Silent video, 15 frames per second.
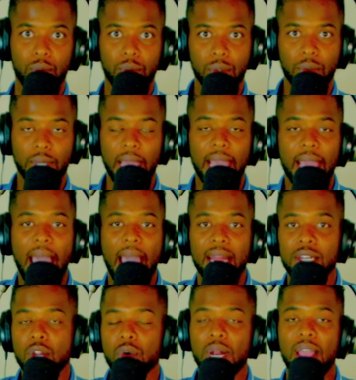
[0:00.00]
Okay, I
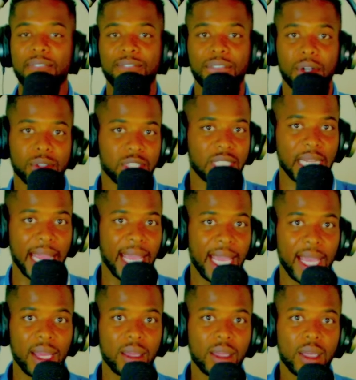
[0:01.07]
know that
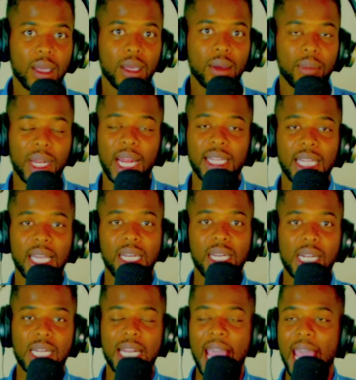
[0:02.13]
firsthand but at the end of
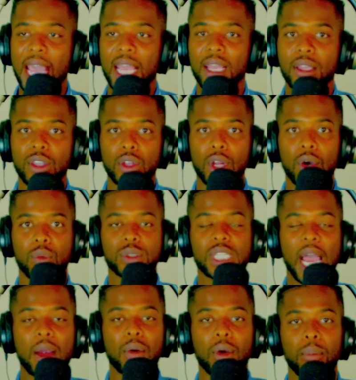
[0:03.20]
the day, you know,
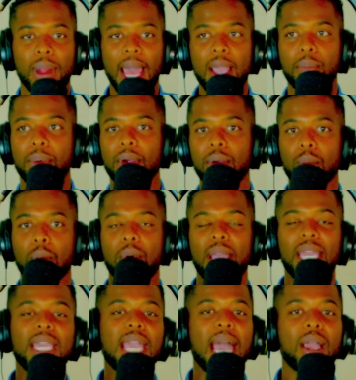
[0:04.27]
Tyrone Blackburn, with what
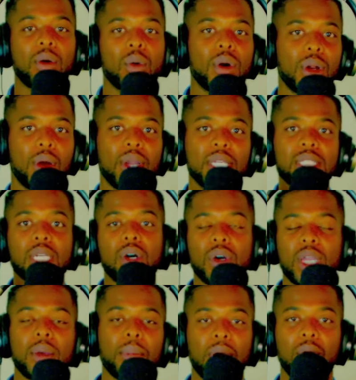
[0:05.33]
he got going on, his whole
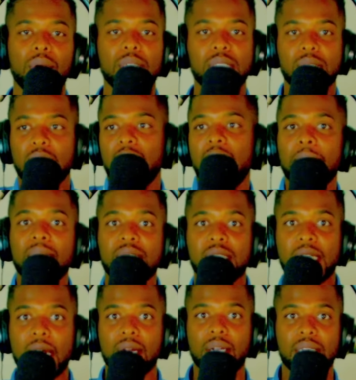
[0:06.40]
MO is to let me
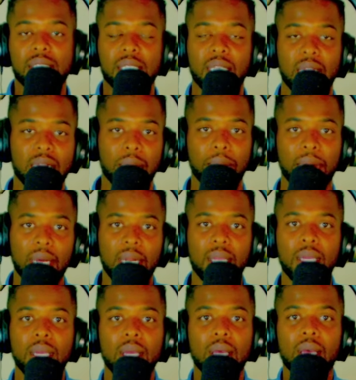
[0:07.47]
settle this and get the
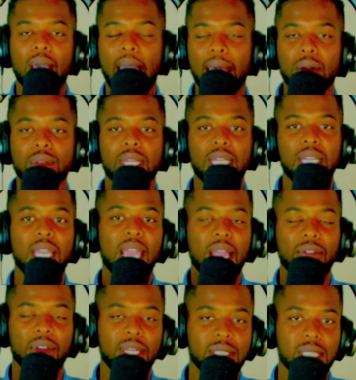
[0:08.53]
money. I don't think he
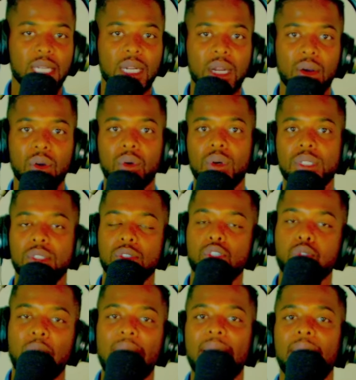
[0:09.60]
ever intended on going to
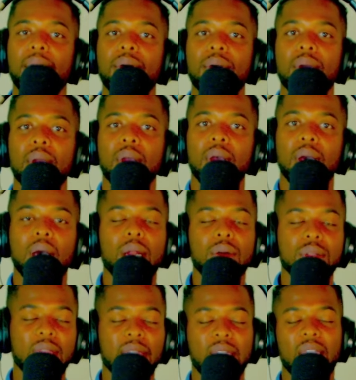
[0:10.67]
trial. I
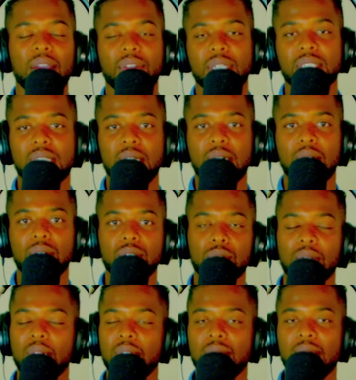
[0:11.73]
don't think he ever intended on
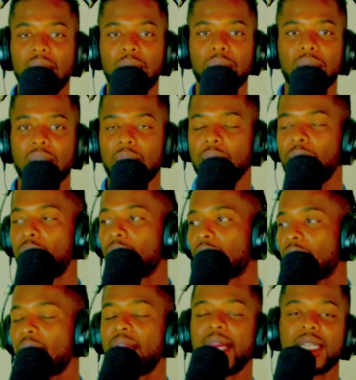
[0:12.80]
doing anything but getting more
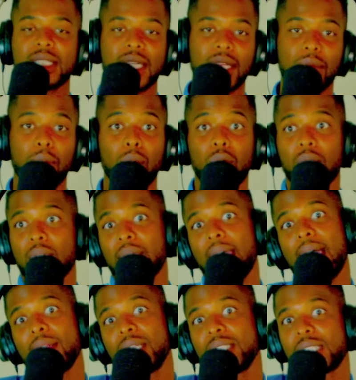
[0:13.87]
and less more
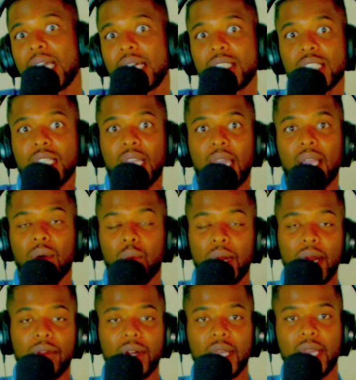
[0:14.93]
clout than Tasha K or
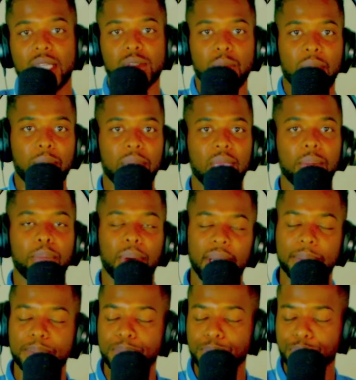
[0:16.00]
whatever the case may be.
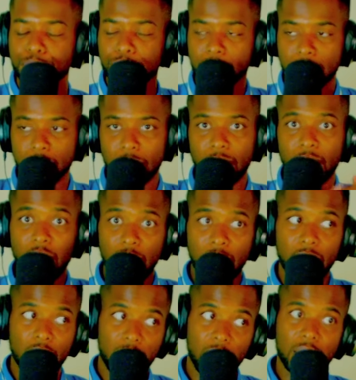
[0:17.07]
But
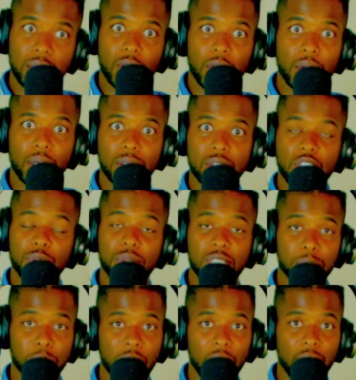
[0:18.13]
this girl, she was
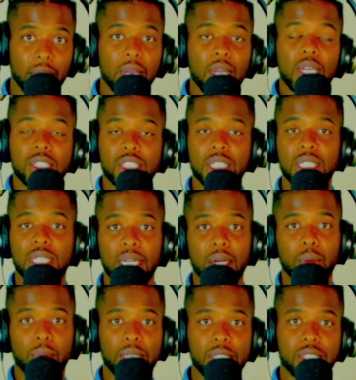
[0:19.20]
smart. She did
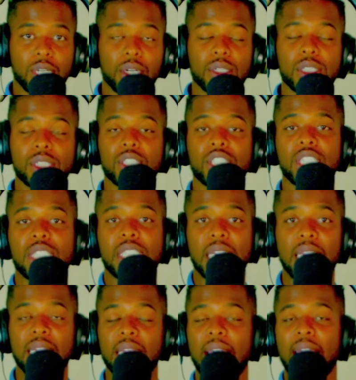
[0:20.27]
her research. She
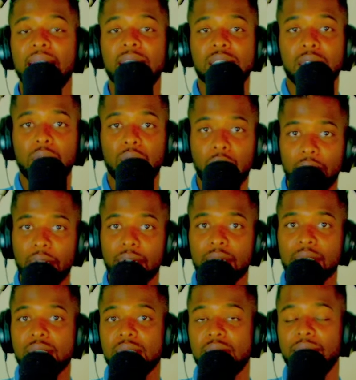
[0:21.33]
seen that this
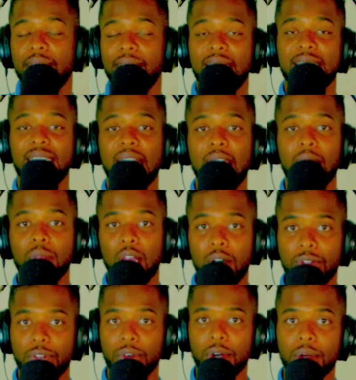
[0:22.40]
lawyer the, with the same law
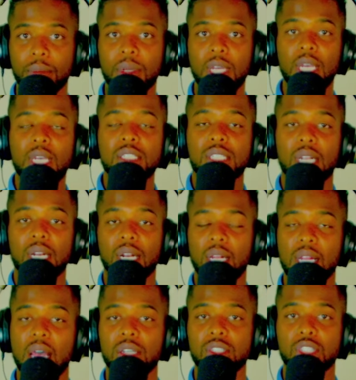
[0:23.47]
firm settled a
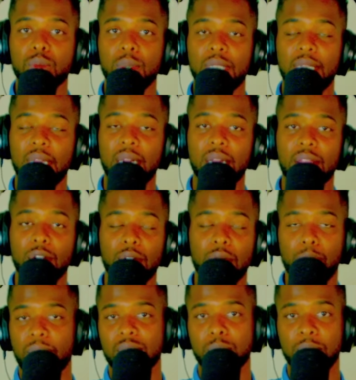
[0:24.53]
lawsuit with Diddy 30
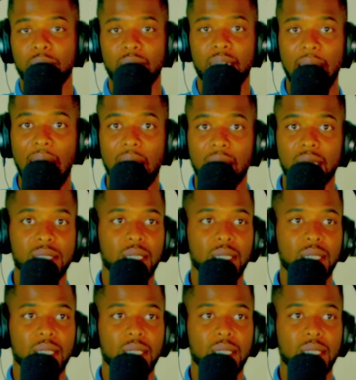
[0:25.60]
plus million dollars.